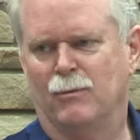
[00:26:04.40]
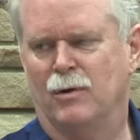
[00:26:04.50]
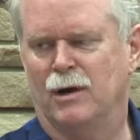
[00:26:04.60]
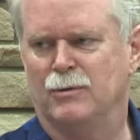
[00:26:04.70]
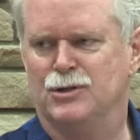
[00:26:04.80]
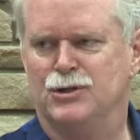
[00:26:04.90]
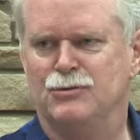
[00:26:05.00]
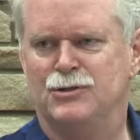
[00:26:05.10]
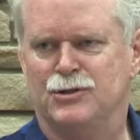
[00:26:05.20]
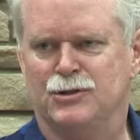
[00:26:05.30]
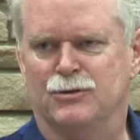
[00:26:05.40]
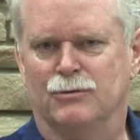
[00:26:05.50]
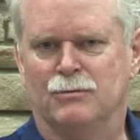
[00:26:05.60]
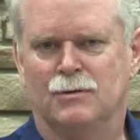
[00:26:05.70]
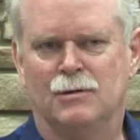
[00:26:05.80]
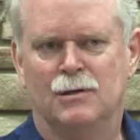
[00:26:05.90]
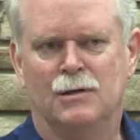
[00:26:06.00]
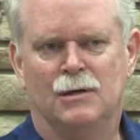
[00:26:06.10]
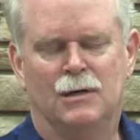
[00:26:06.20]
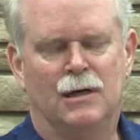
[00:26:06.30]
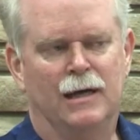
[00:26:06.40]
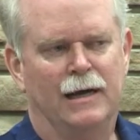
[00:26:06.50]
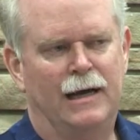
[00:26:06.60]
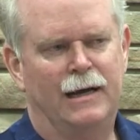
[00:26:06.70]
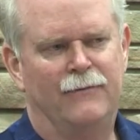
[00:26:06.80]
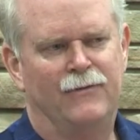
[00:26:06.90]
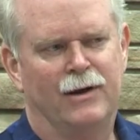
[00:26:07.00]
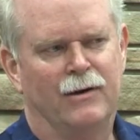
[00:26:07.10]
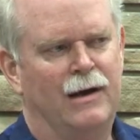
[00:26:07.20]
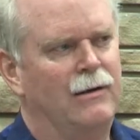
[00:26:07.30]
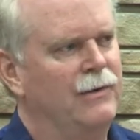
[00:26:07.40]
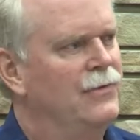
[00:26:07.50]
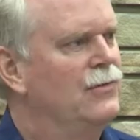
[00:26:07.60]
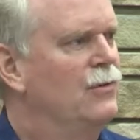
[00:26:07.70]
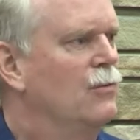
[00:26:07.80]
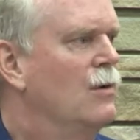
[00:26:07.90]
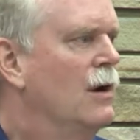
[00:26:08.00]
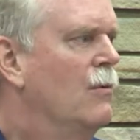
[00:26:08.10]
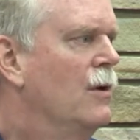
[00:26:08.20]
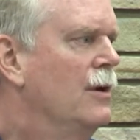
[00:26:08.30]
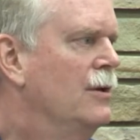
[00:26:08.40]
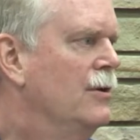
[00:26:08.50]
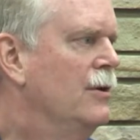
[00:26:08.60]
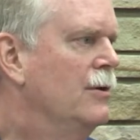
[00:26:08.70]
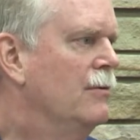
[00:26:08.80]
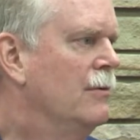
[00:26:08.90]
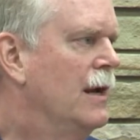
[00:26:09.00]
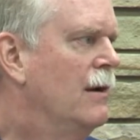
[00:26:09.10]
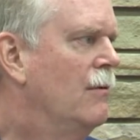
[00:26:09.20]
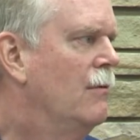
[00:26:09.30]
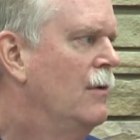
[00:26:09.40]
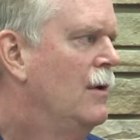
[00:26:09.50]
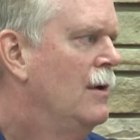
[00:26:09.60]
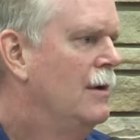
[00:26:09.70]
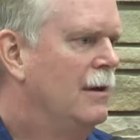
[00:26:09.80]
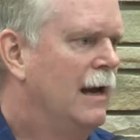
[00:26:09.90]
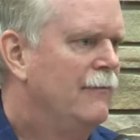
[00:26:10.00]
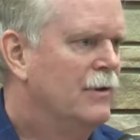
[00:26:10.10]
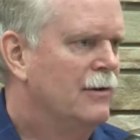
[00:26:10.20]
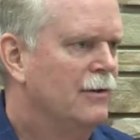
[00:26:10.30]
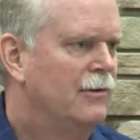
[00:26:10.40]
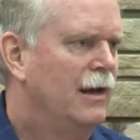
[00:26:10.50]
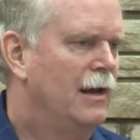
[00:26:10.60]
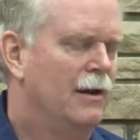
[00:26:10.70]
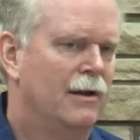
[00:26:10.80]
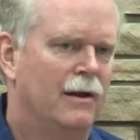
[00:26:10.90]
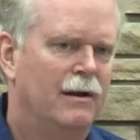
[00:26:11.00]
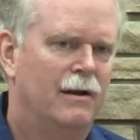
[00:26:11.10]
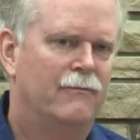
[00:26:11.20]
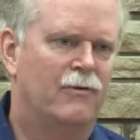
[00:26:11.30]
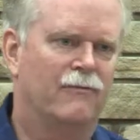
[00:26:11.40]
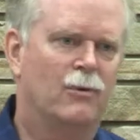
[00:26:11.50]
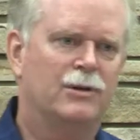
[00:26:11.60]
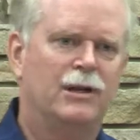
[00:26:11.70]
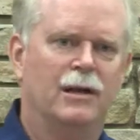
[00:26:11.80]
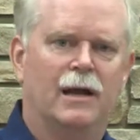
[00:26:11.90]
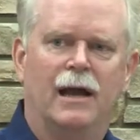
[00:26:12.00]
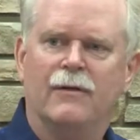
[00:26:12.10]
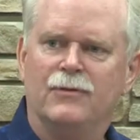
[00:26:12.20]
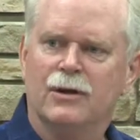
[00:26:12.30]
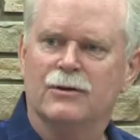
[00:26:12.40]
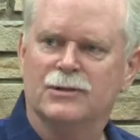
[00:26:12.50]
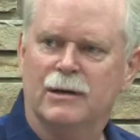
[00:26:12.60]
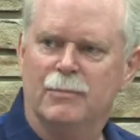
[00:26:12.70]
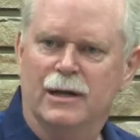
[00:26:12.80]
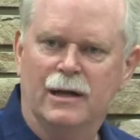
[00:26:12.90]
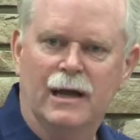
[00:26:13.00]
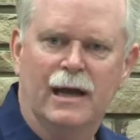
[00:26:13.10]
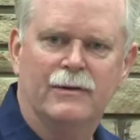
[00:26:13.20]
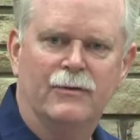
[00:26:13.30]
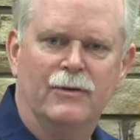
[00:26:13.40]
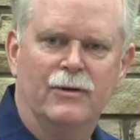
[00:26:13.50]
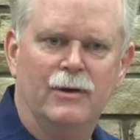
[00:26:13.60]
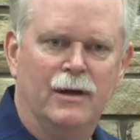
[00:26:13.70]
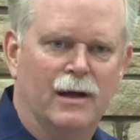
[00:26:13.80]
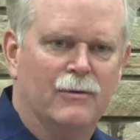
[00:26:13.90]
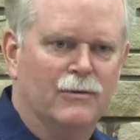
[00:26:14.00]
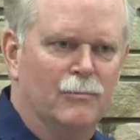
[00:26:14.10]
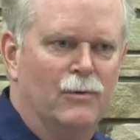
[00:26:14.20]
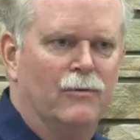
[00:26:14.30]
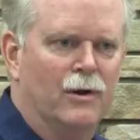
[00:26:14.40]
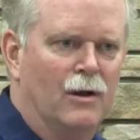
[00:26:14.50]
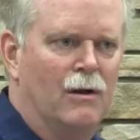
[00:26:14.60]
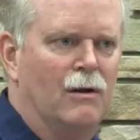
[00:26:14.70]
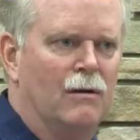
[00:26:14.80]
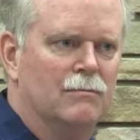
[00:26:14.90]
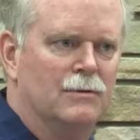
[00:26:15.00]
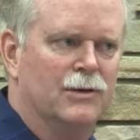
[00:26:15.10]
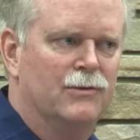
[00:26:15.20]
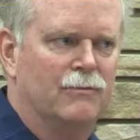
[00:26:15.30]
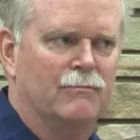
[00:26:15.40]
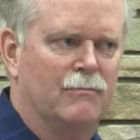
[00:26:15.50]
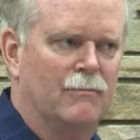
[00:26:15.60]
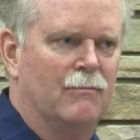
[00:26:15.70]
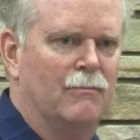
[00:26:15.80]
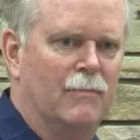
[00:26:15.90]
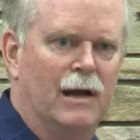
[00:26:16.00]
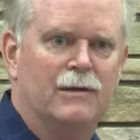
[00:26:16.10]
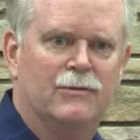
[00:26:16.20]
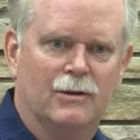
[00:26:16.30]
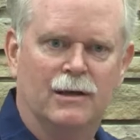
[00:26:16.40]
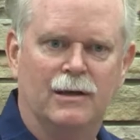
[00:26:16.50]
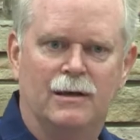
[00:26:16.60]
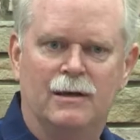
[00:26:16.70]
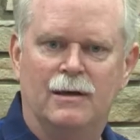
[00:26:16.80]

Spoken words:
than what I was used to, and I had to figure out if this is what I wanted to do. Now, you have to understand that for 14 and a half years, I'd been in active duty, and I was moving along just nicely.